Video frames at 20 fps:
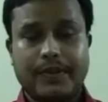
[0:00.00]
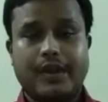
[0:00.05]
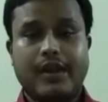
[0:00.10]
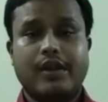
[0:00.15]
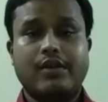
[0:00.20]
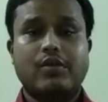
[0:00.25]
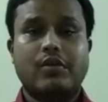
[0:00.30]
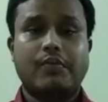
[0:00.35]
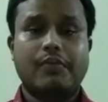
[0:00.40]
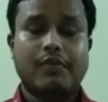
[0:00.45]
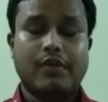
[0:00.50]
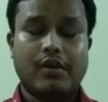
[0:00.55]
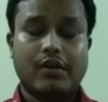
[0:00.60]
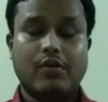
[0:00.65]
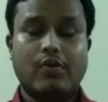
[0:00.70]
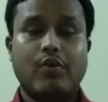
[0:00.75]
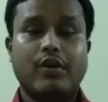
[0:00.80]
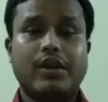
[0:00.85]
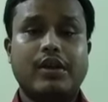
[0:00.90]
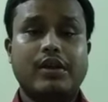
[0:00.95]
kind of
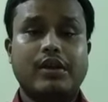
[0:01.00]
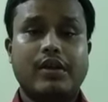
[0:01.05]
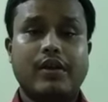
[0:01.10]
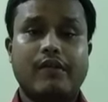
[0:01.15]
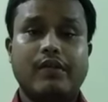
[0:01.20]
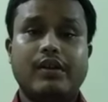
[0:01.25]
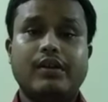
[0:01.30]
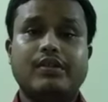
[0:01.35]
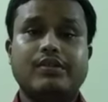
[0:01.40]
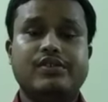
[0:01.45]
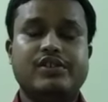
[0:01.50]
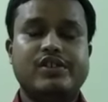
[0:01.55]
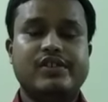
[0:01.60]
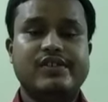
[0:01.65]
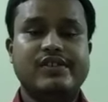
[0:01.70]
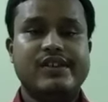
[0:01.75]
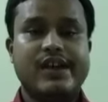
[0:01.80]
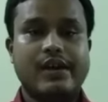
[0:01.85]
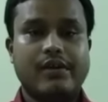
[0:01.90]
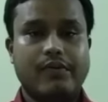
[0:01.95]
going in a very
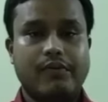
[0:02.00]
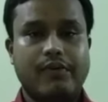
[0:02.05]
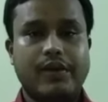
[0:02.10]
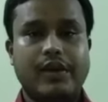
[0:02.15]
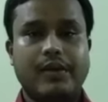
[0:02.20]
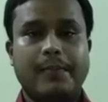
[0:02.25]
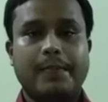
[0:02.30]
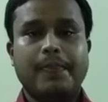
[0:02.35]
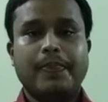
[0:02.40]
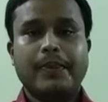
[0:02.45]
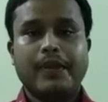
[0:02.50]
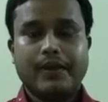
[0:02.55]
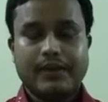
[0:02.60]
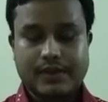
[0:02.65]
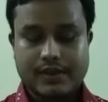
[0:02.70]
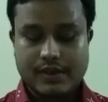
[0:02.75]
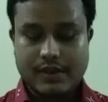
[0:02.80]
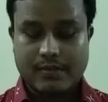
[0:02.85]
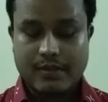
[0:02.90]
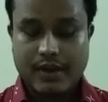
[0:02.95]
zigzag way.
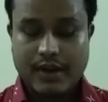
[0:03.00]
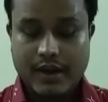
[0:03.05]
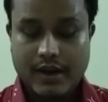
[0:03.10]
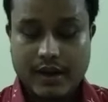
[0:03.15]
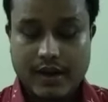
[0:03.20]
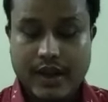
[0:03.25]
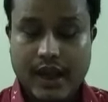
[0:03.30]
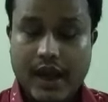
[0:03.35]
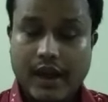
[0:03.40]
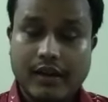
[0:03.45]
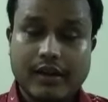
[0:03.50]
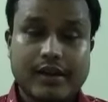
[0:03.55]
Similarly,